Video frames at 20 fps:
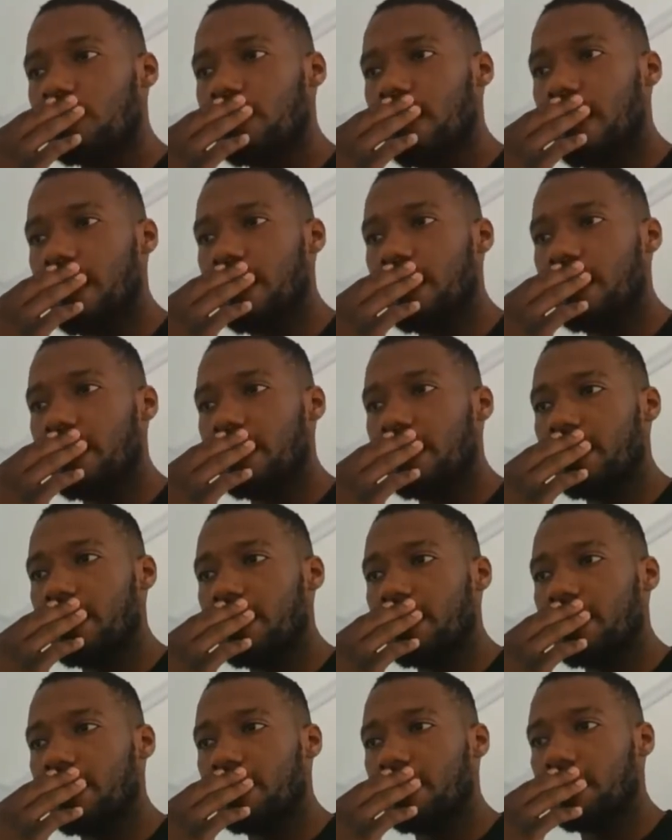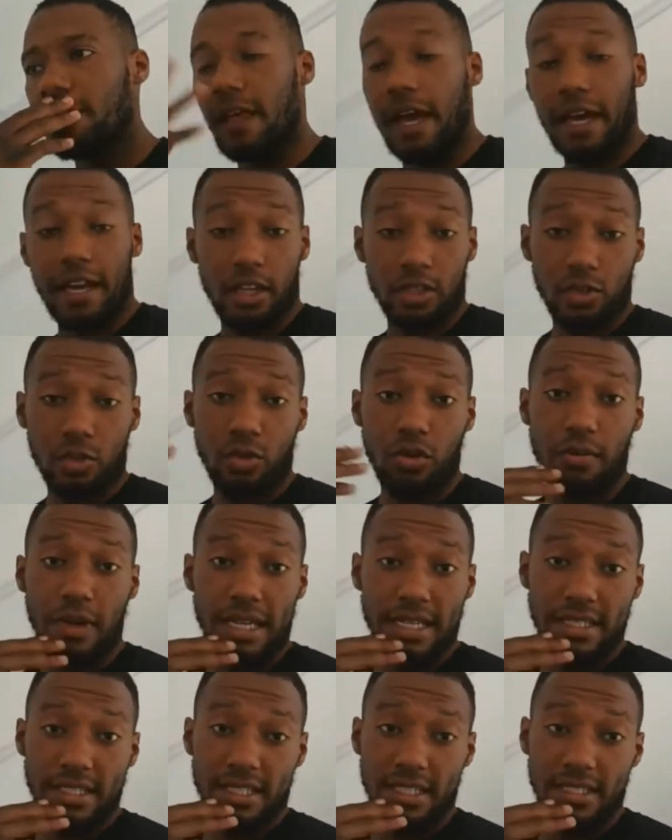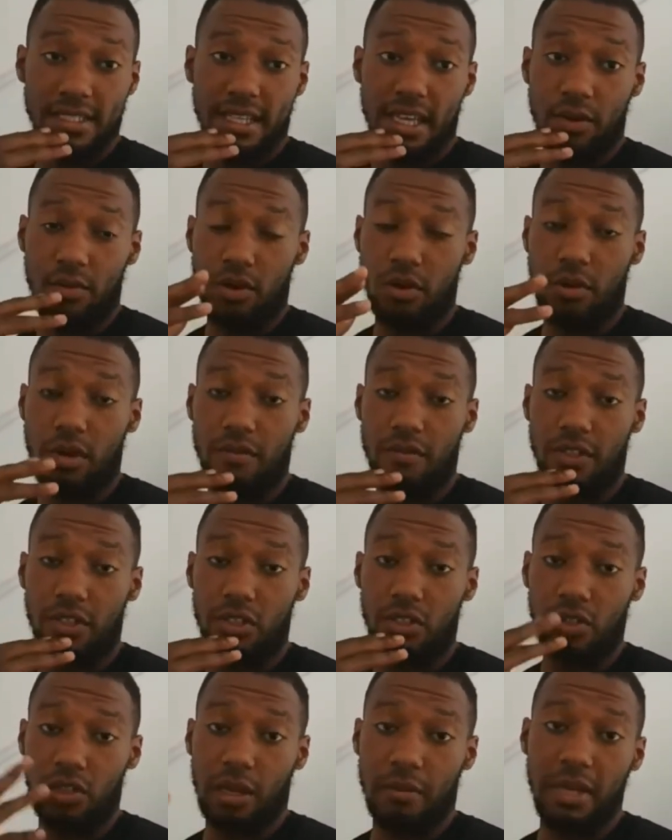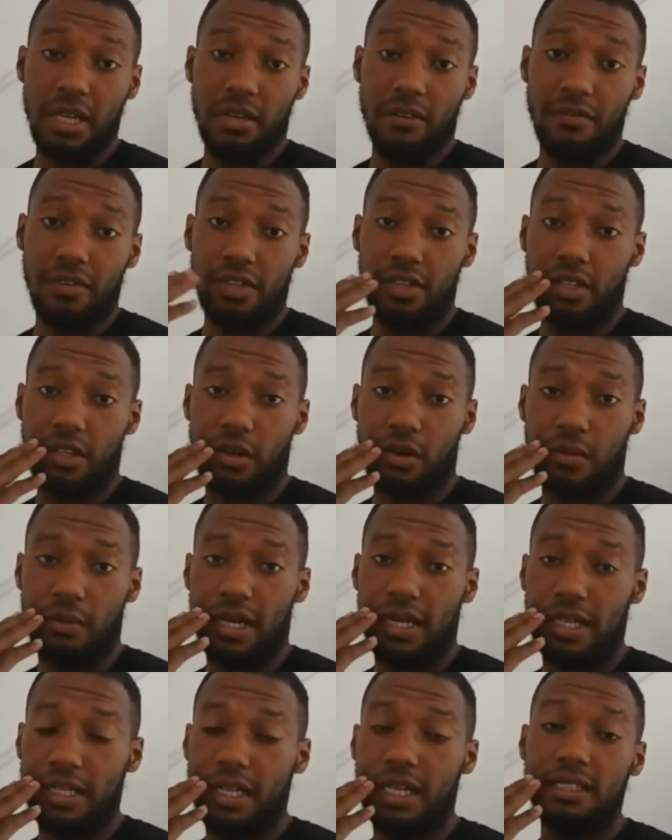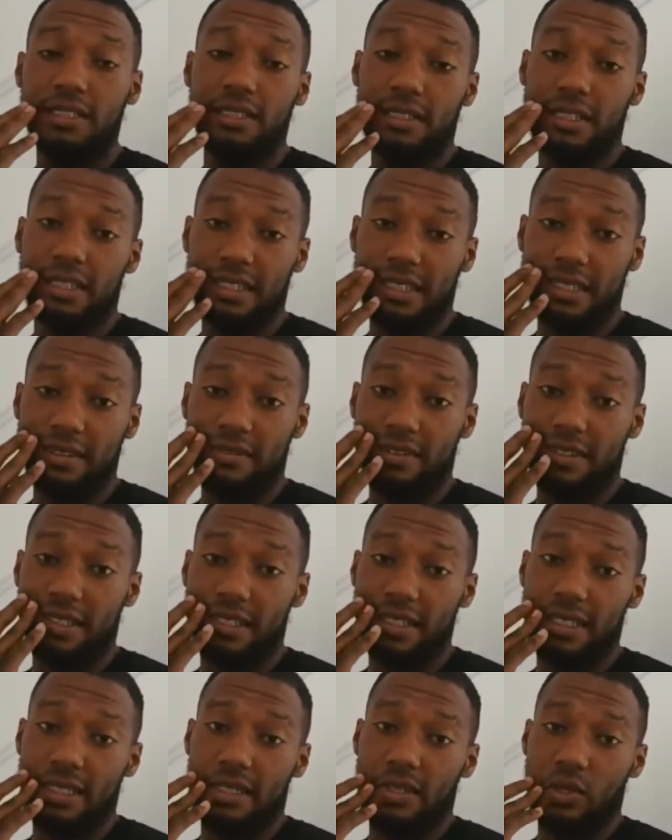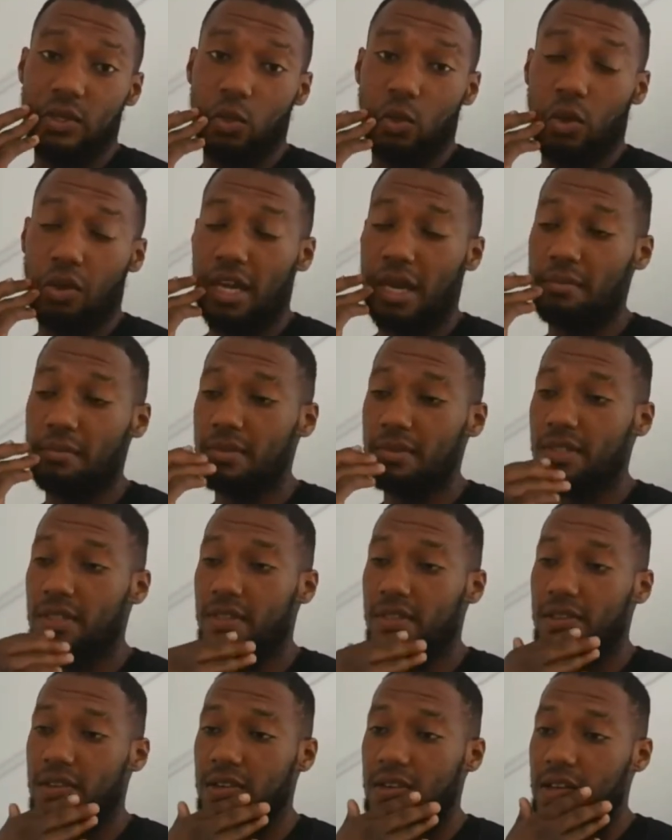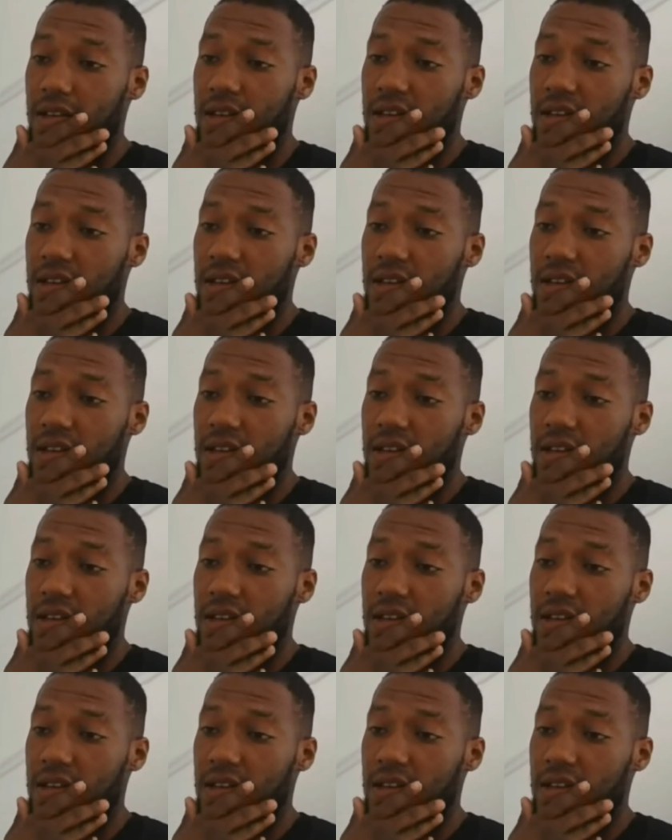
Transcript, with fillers: They and I was talking about this yesterday in one of my videos. I made a video about Londoner living in Northampton.